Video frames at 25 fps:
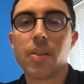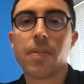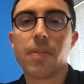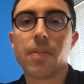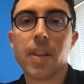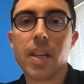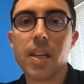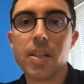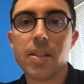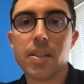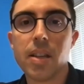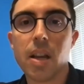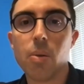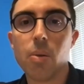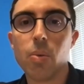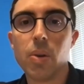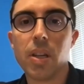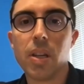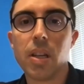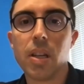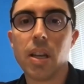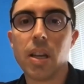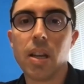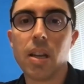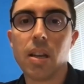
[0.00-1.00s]
of things that we
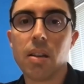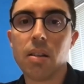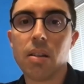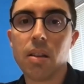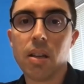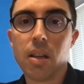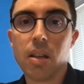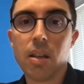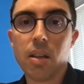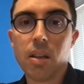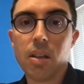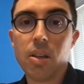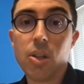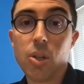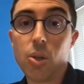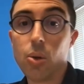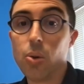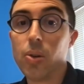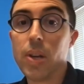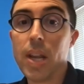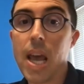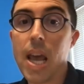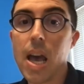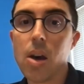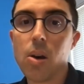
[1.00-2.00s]
can do
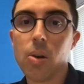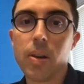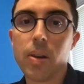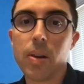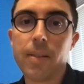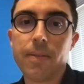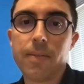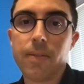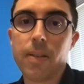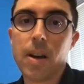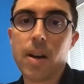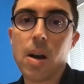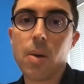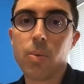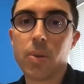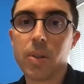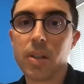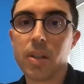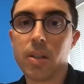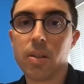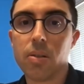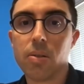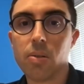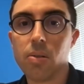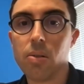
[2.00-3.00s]
now if I
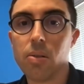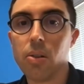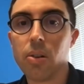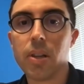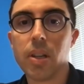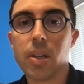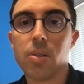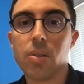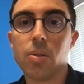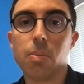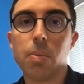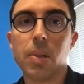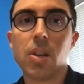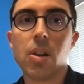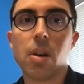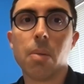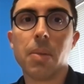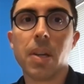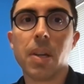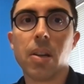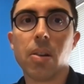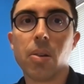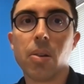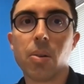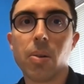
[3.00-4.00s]
wanted to look into
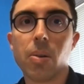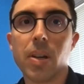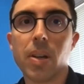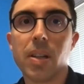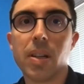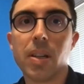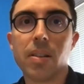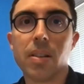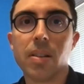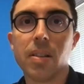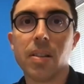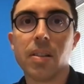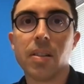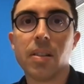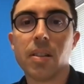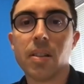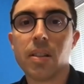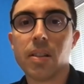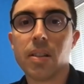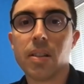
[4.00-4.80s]
becoming accredited?